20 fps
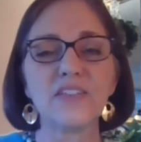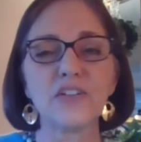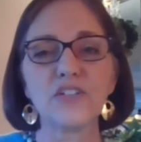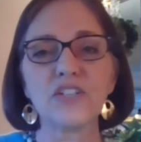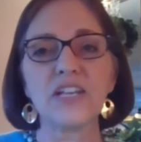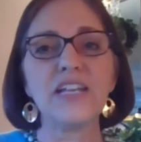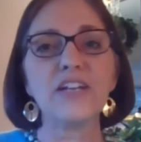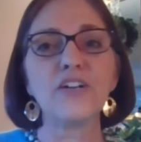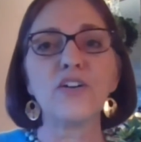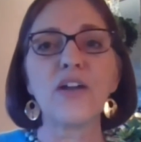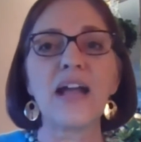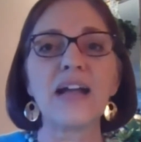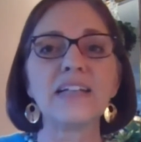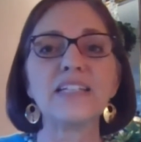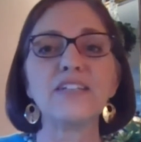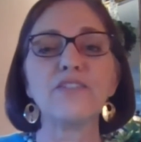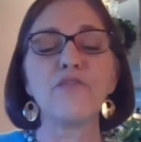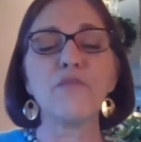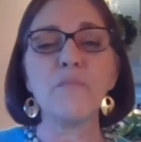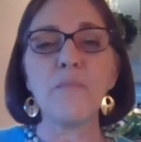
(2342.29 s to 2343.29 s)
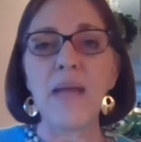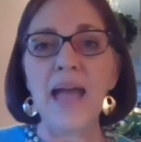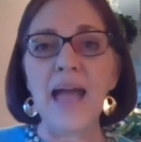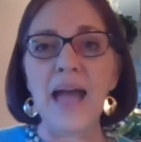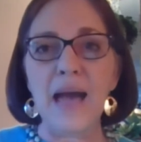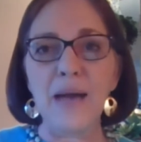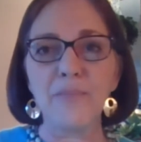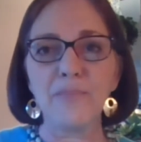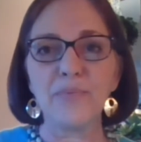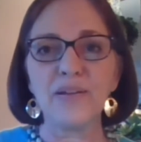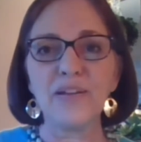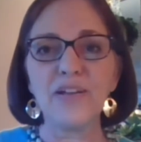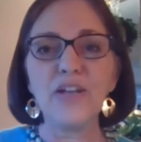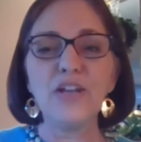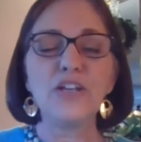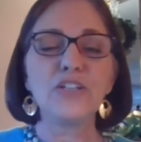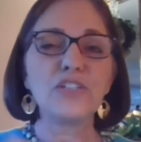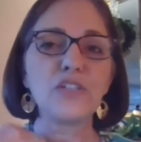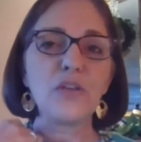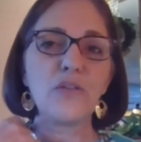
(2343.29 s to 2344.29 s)
There's an interactive map
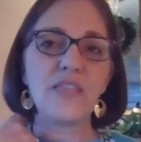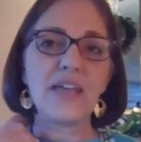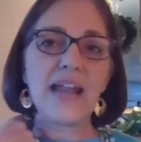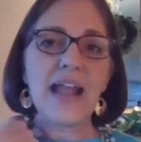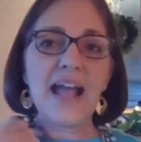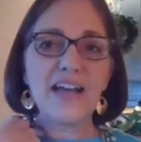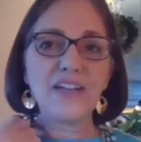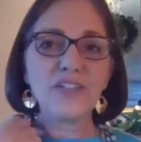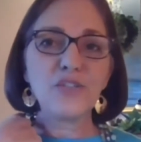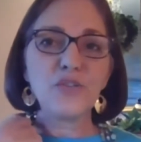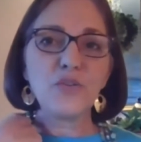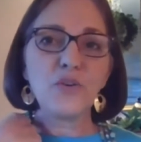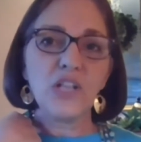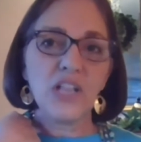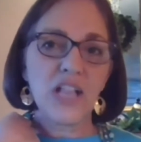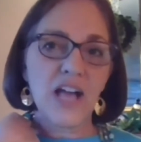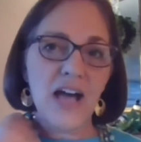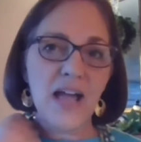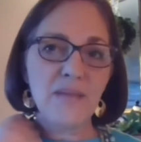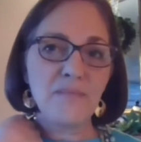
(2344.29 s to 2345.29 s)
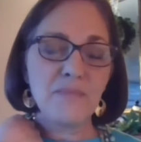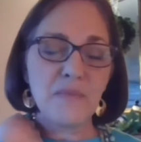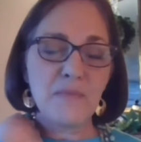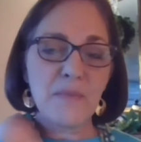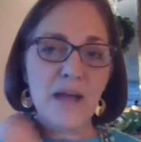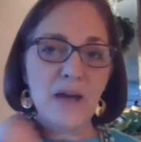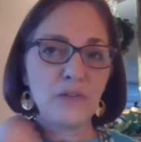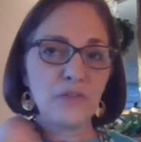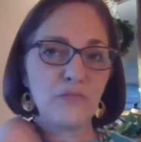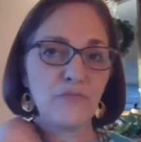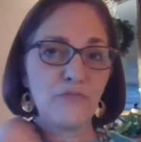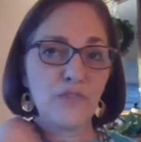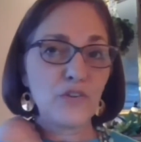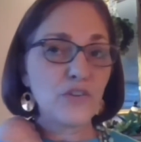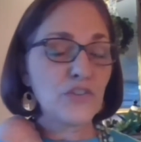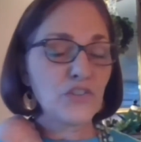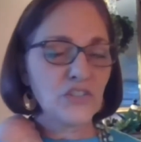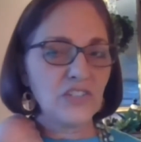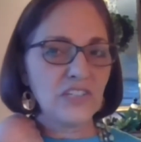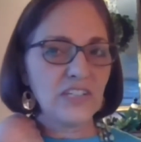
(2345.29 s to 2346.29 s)
so that as you climb the mountain
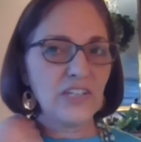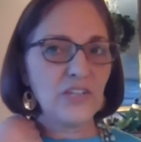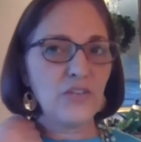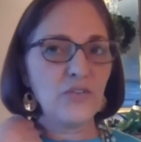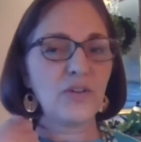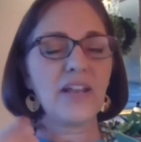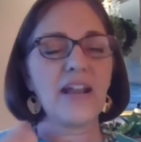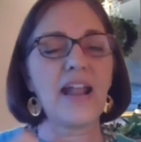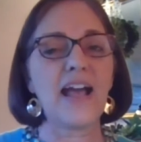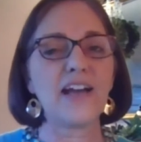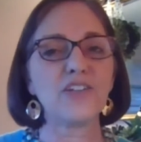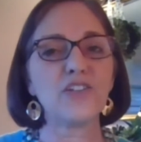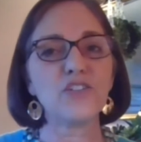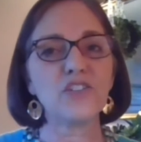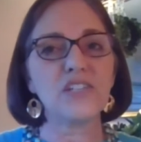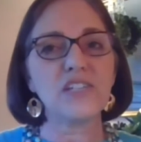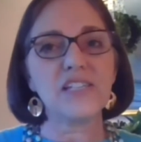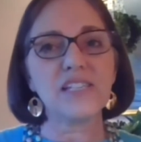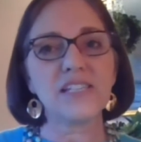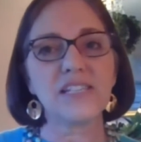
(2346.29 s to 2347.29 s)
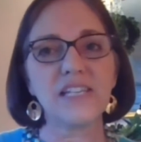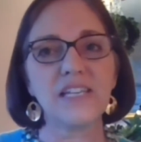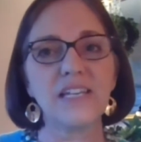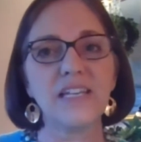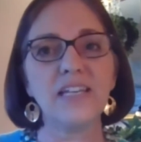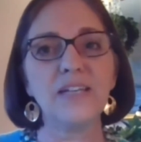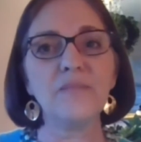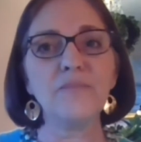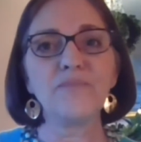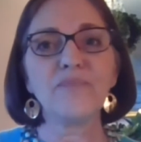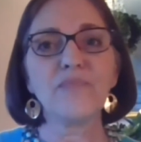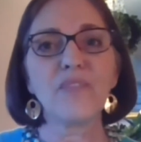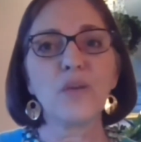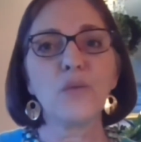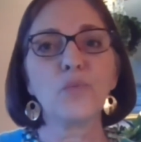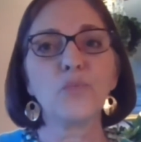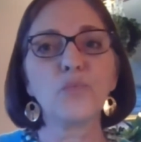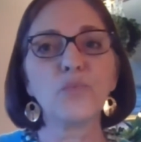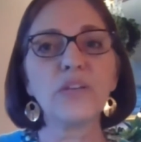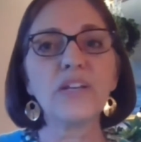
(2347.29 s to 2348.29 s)
virtually, you can actually see
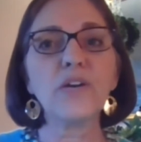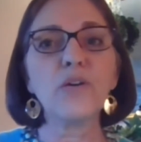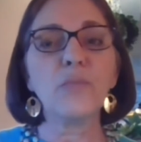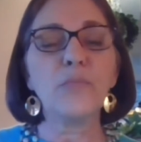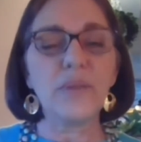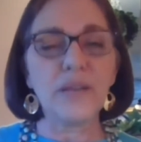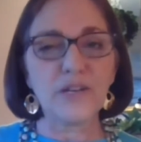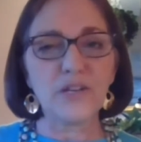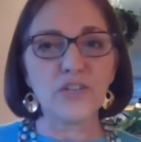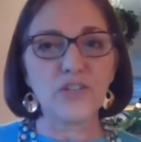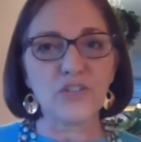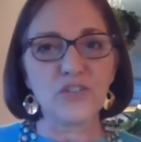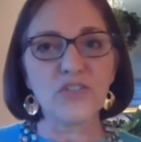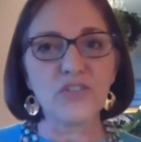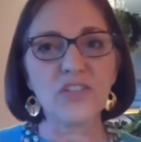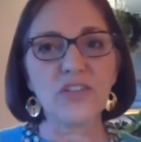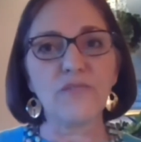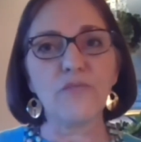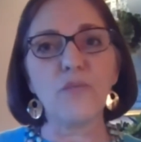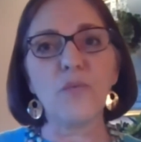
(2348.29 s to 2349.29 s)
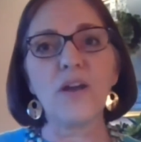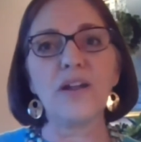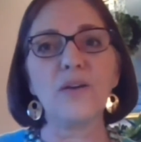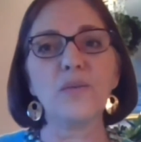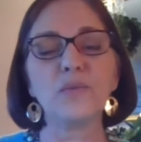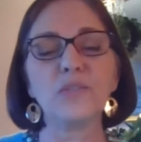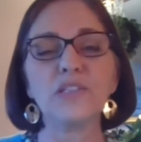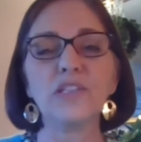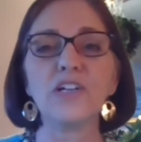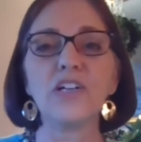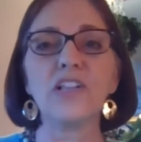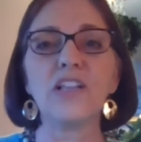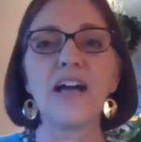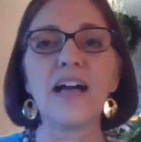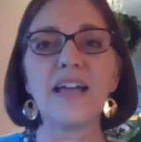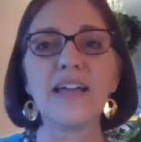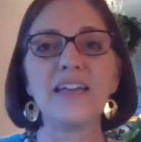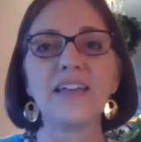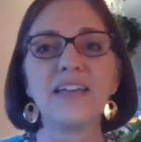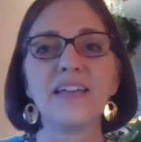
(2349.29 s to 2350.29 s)
real pictures of what it would look
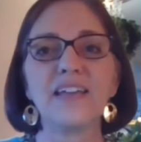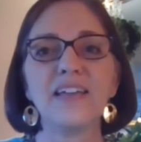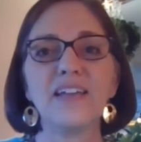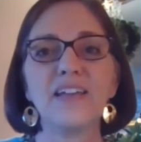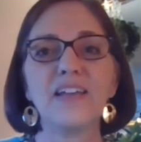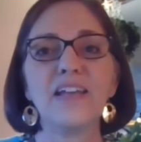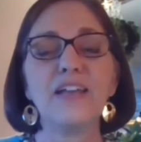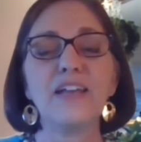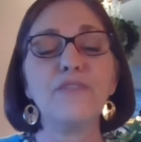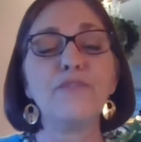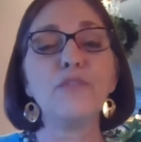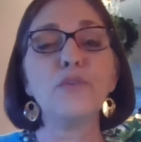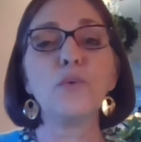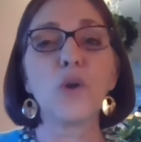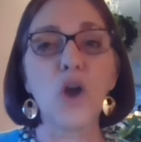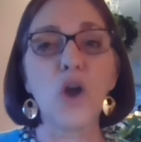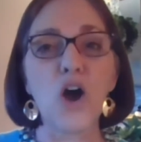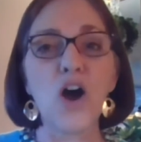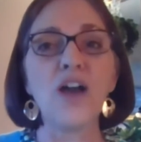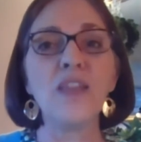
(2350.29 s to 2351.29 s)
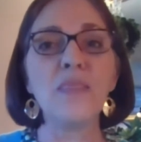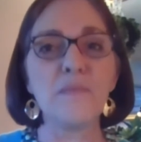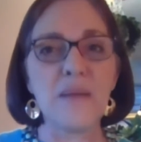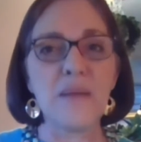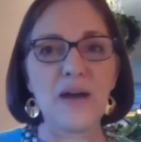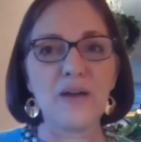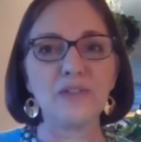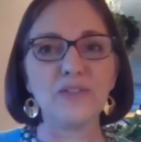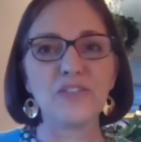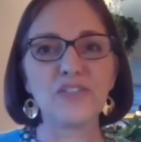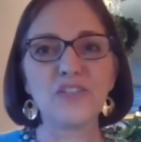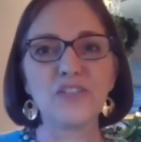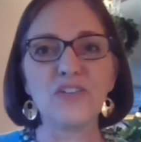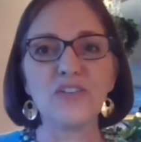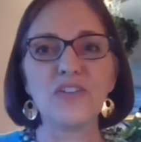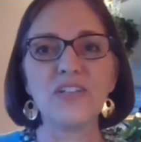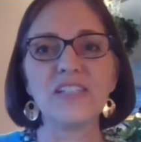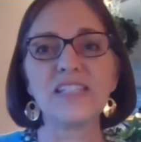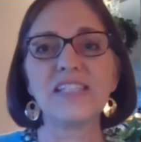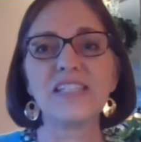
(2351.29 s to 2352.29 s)
like if you were on the mountain. So you
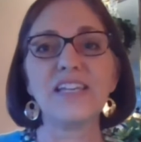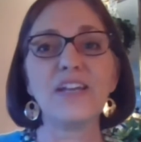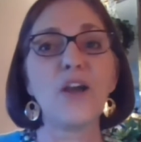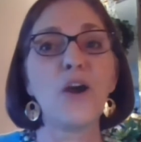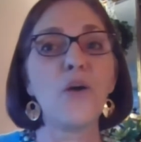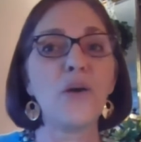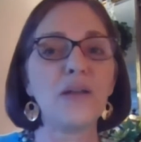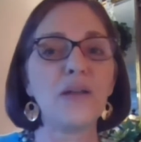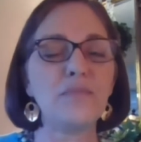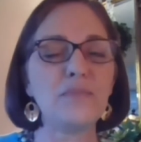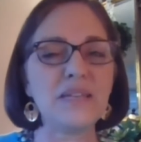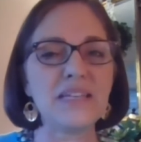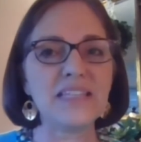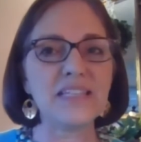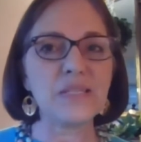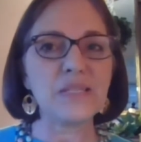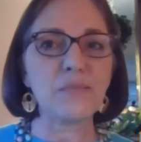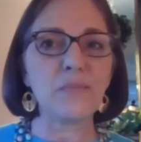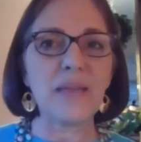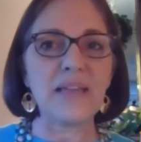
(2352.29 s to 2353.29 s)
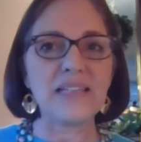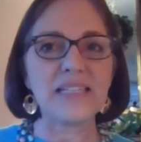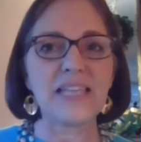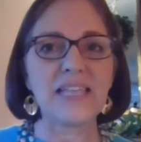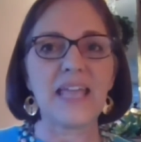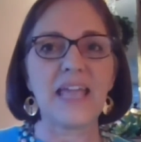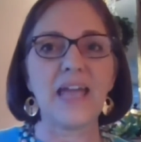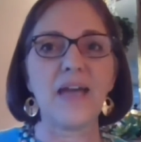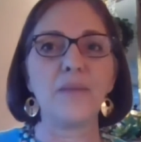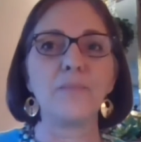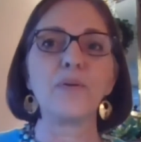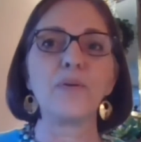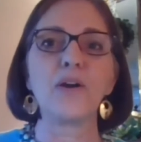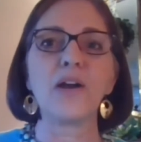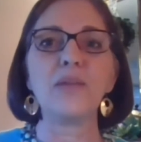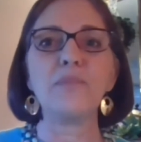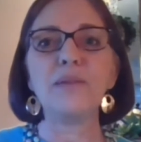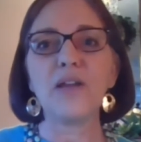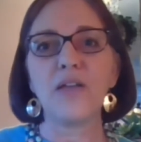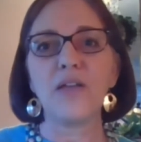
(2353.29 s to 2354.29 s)
could see, oh, I'd be at this base camp, or
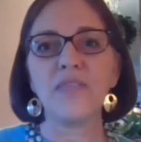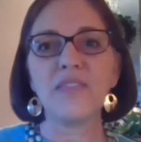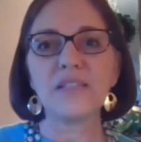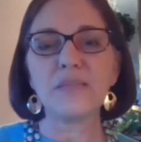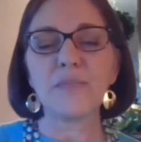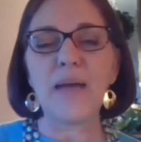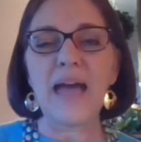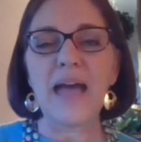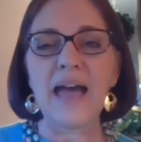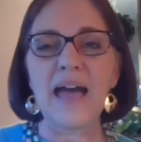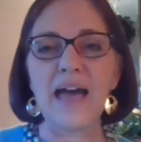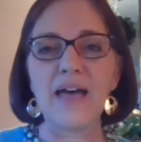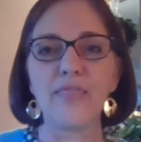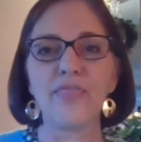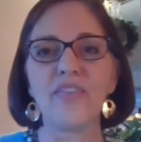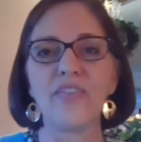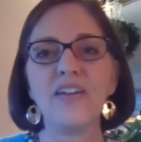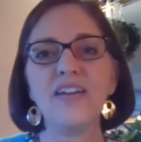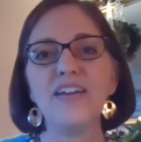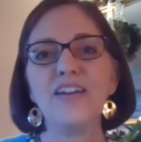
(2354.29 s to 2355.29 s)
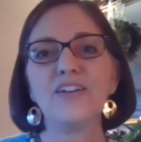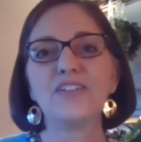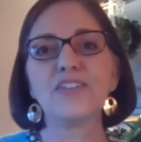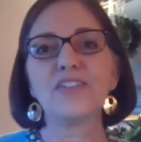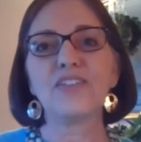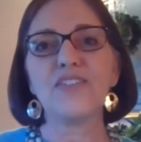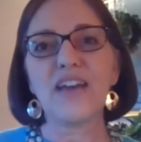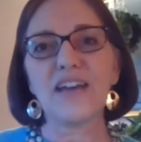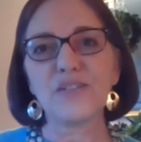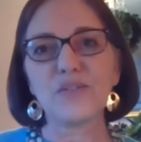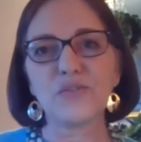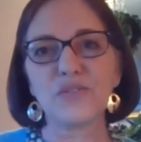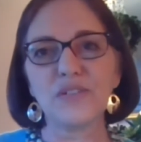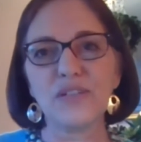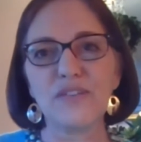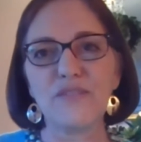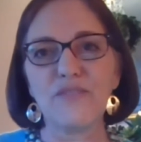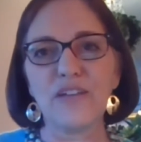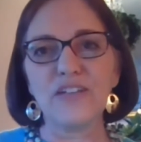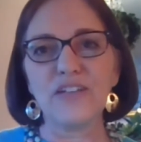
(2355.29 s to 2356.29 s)
I'd be on this path. So that's
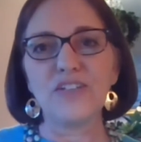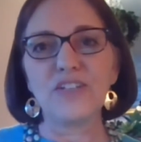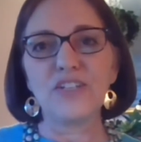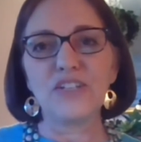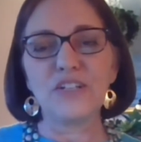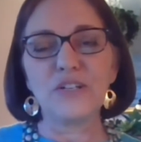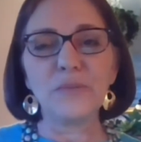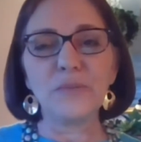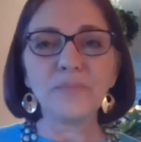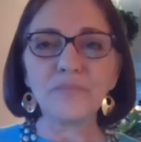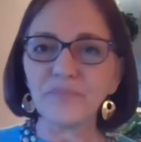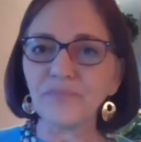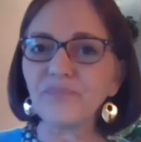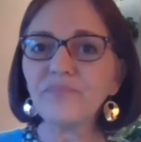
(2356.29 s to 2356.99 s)
really fun to do.